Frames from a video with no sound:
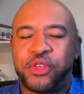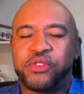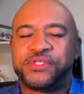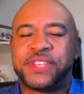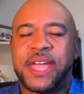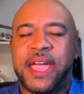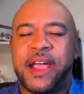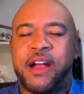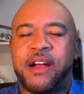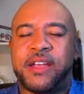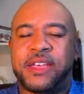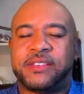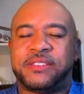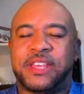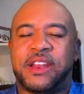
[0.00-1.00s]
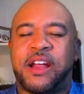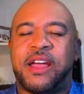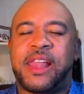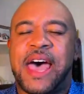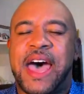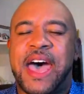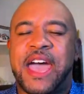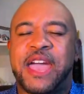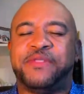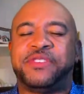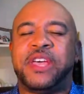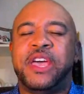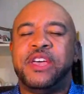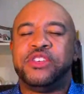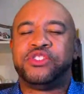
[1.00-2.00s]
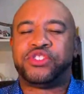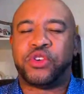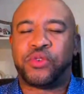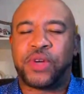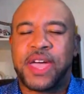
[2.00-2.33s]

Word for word: So, God, I ask even now